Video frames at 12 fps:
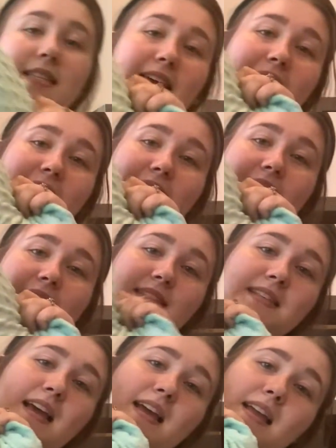like this,
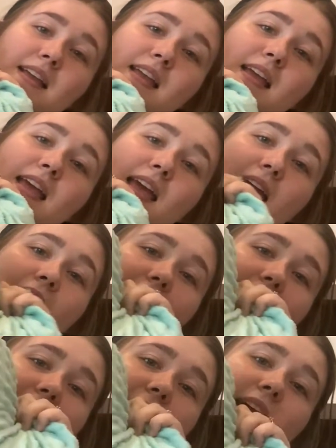
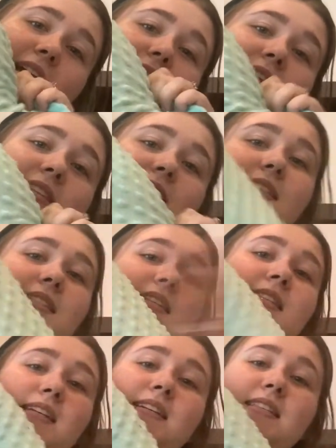and
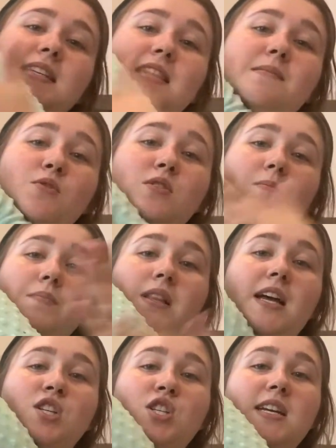it's seriously the most
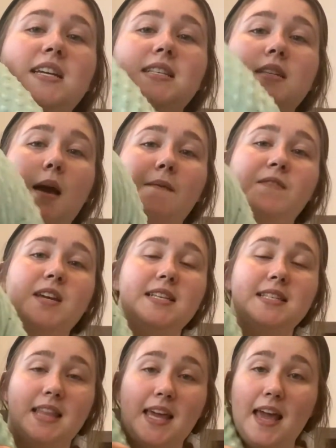plushiest,
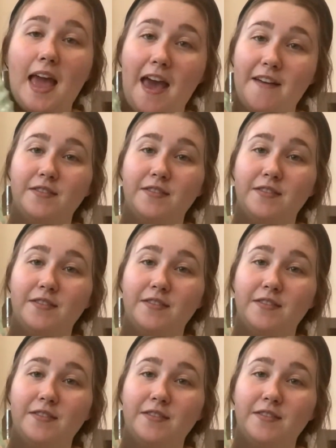comfiest thing ever.